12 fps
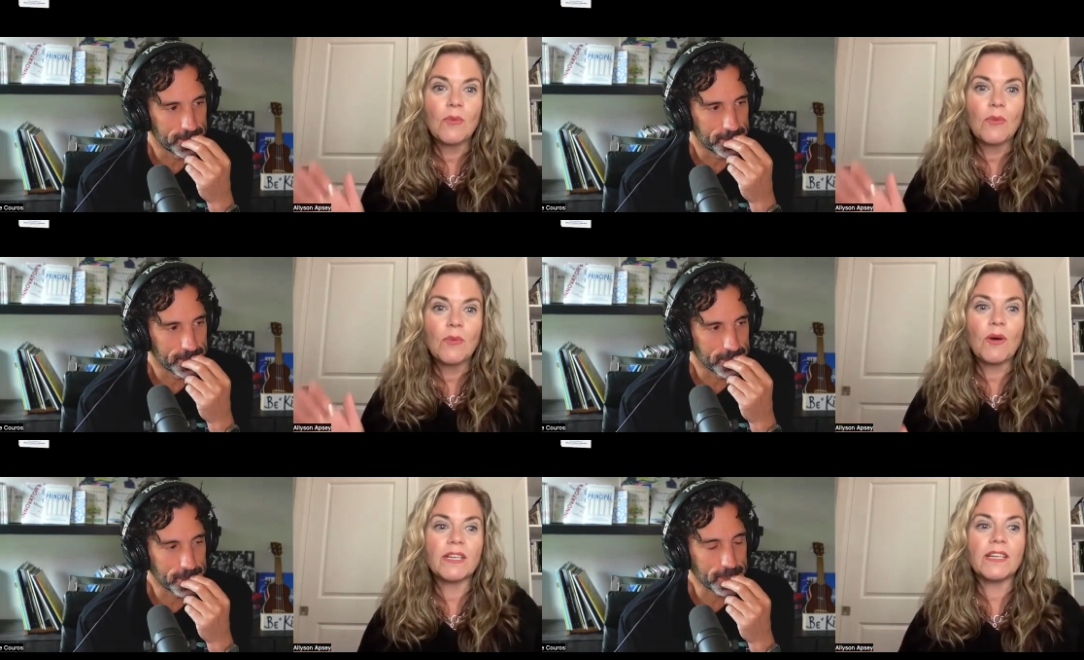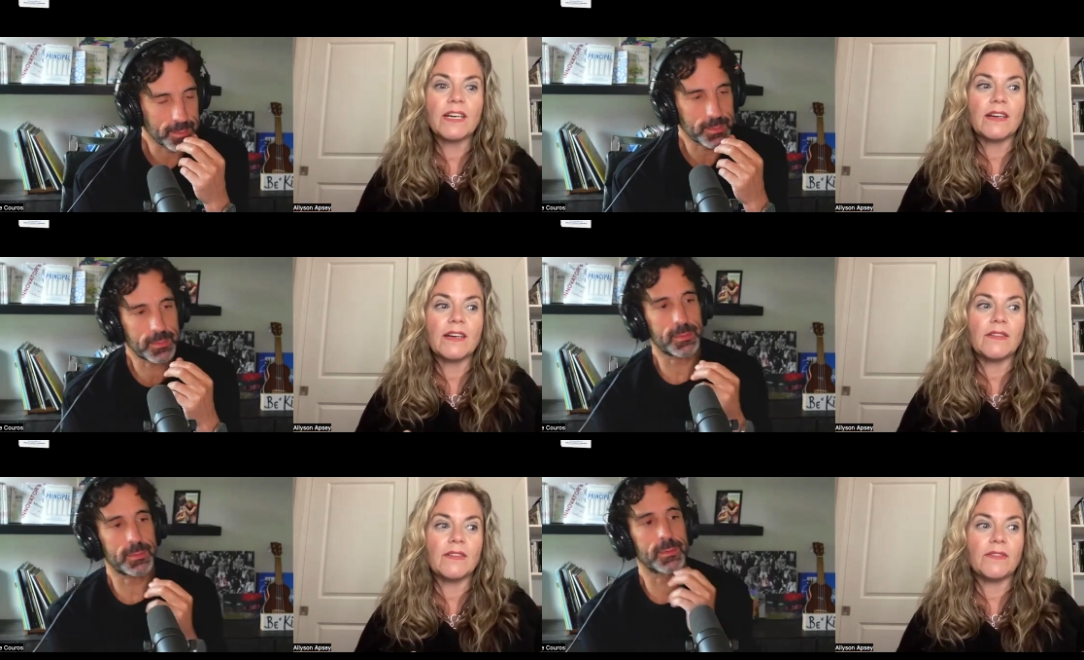Speaker 1: one
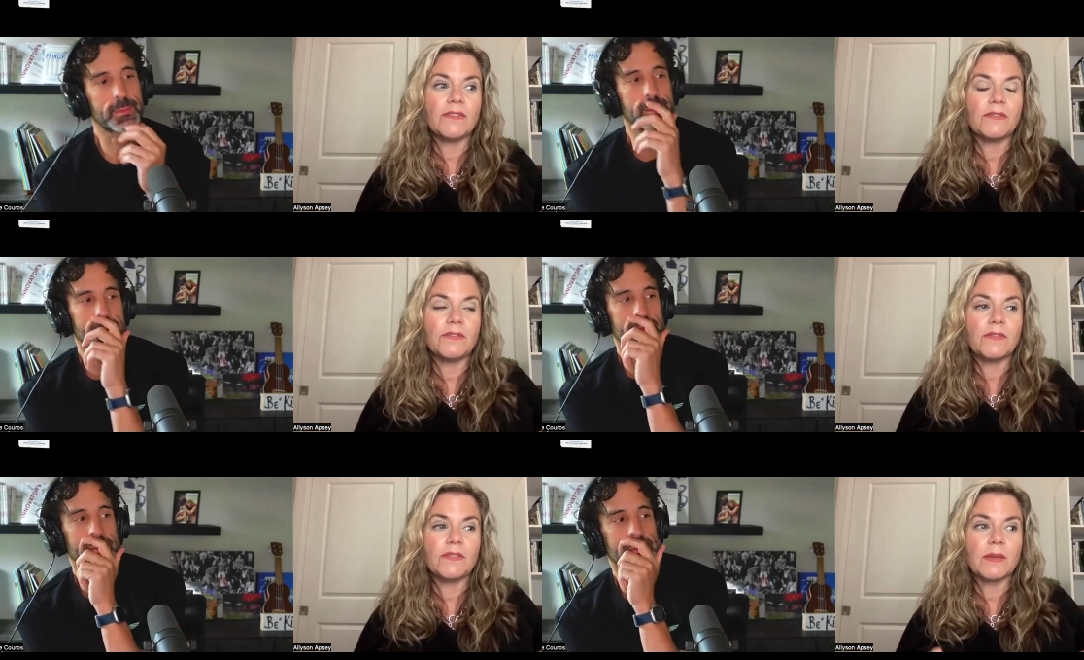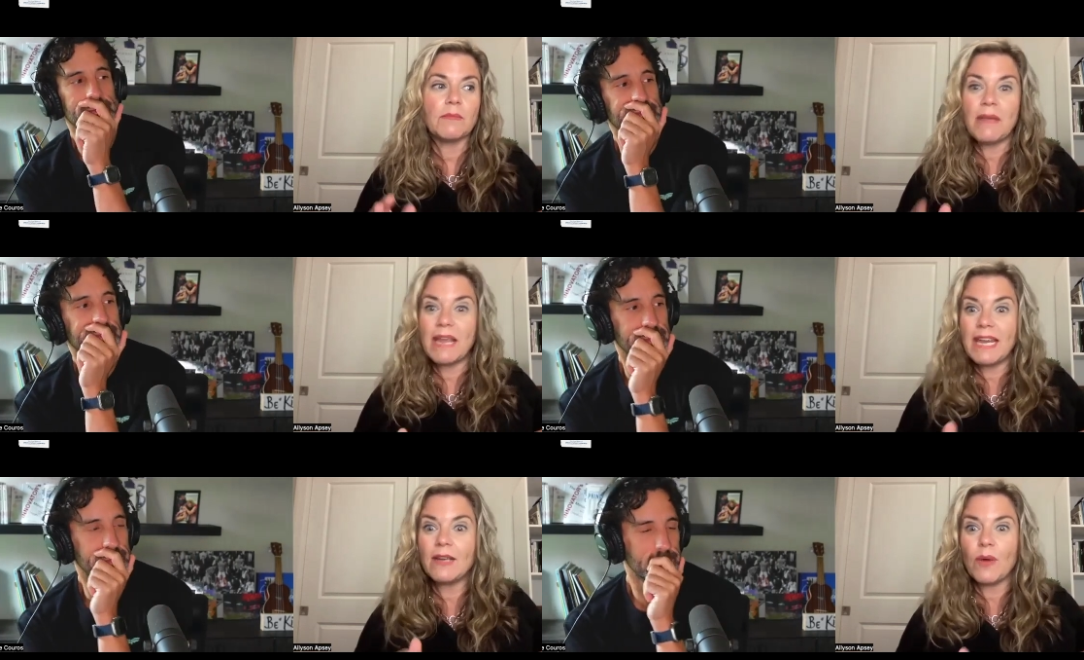of the
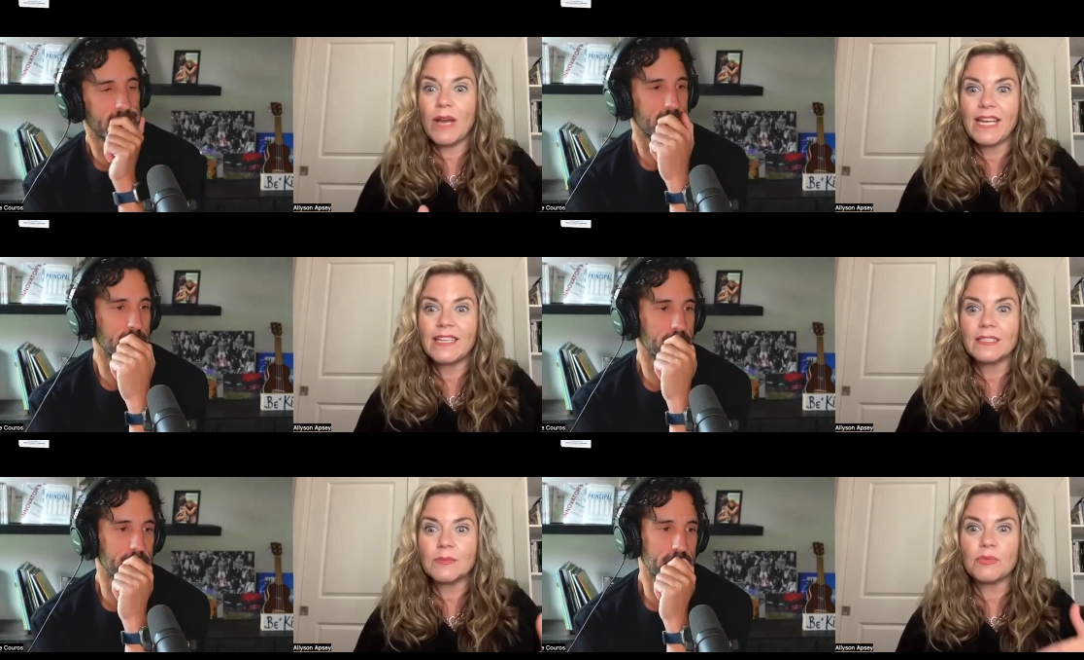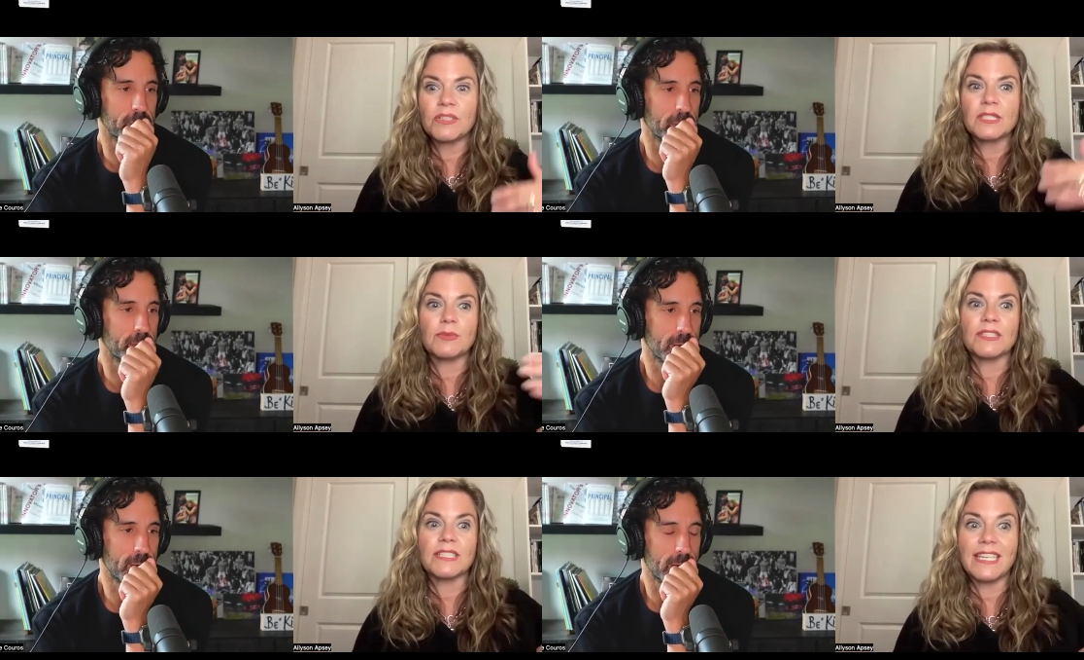main ways
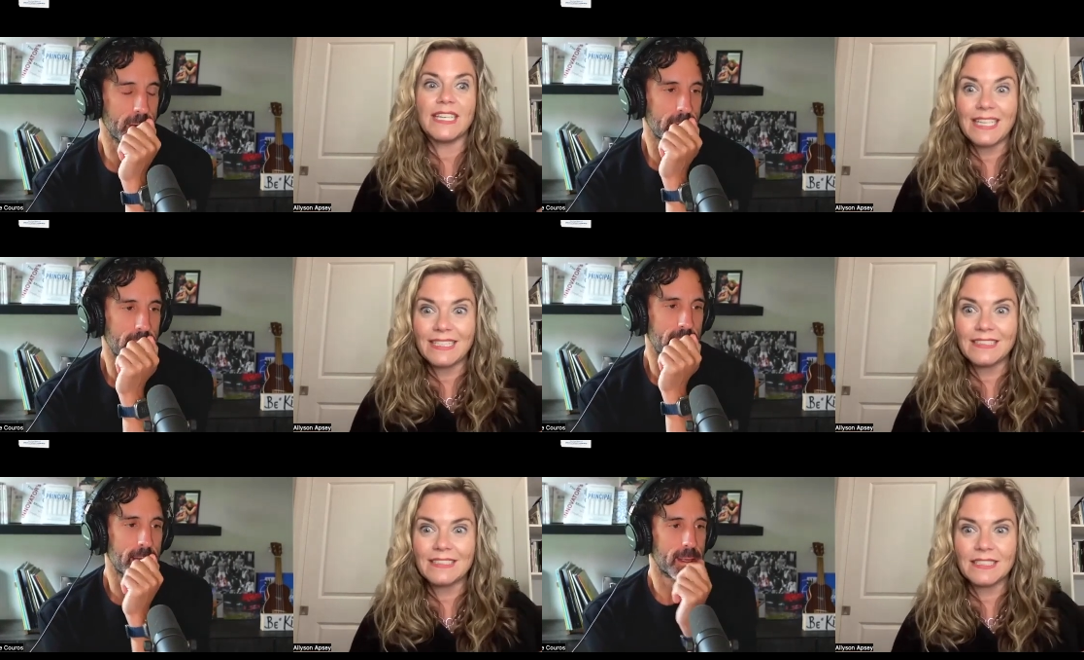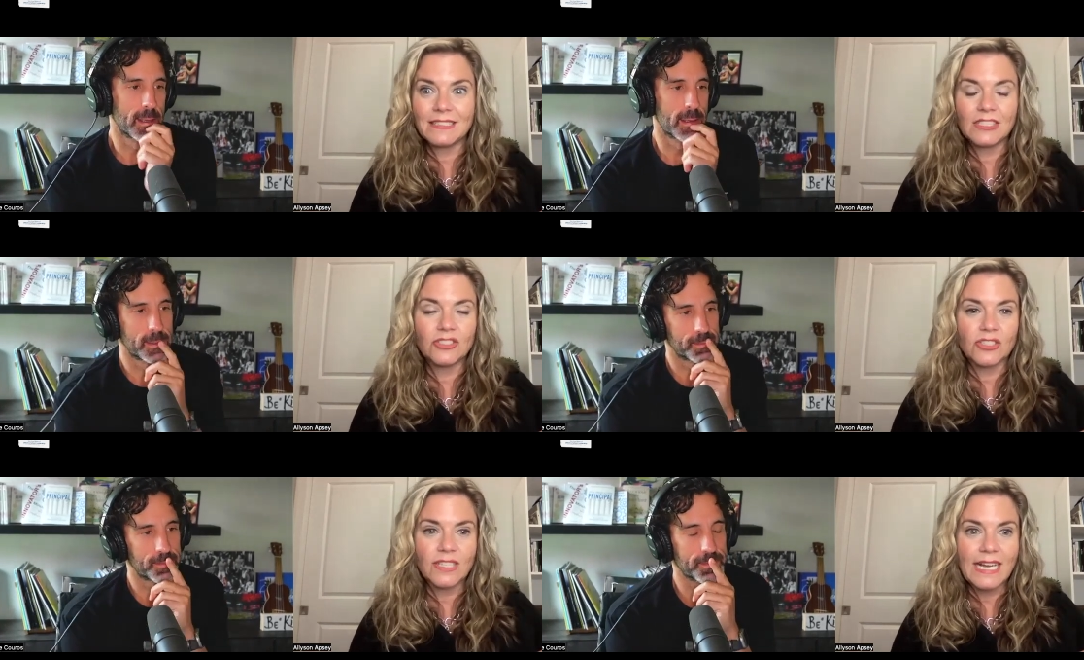principals get into
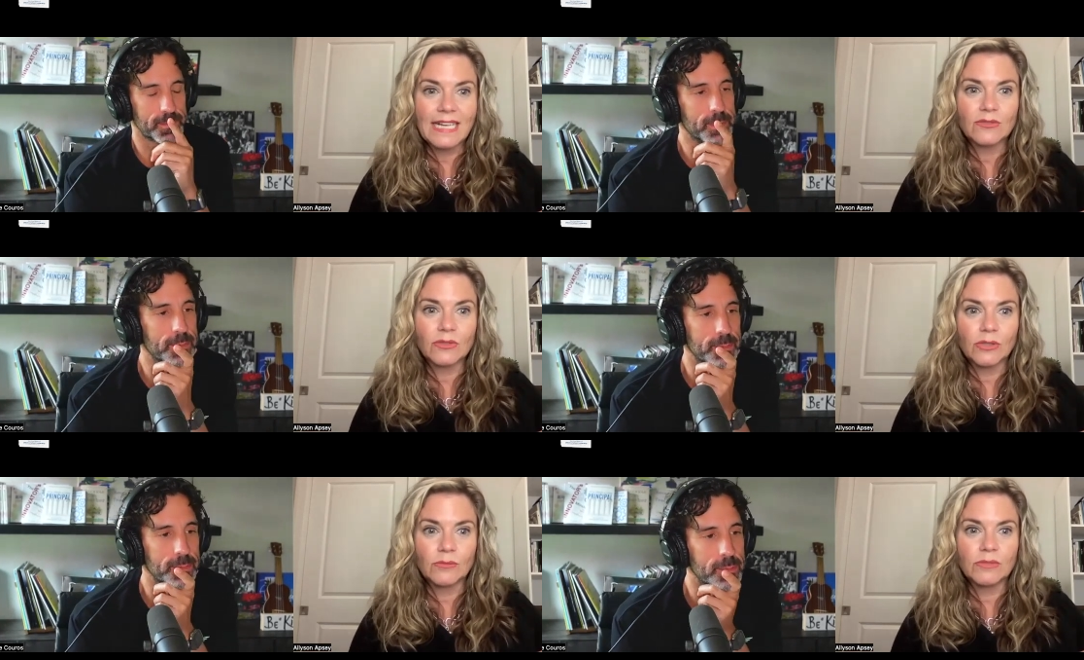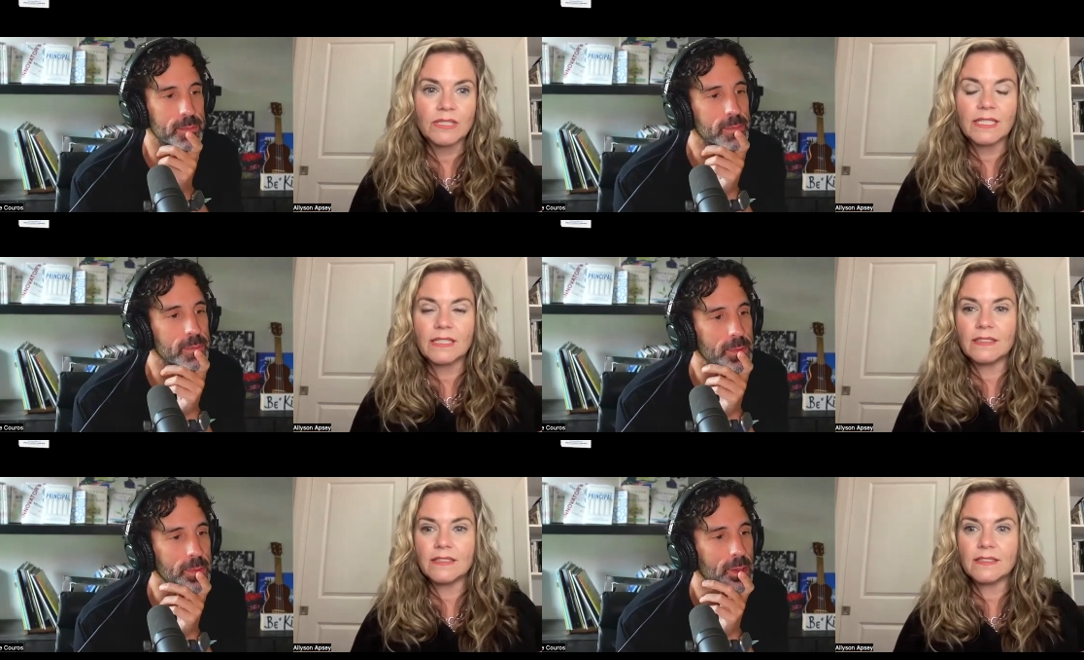teachers' classrooms
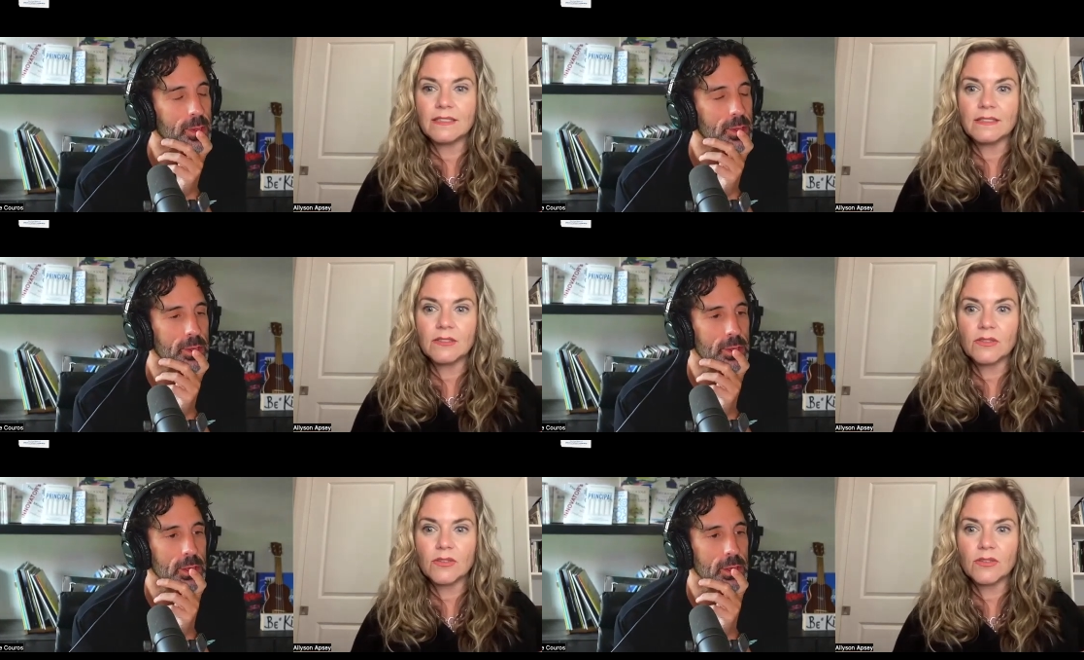is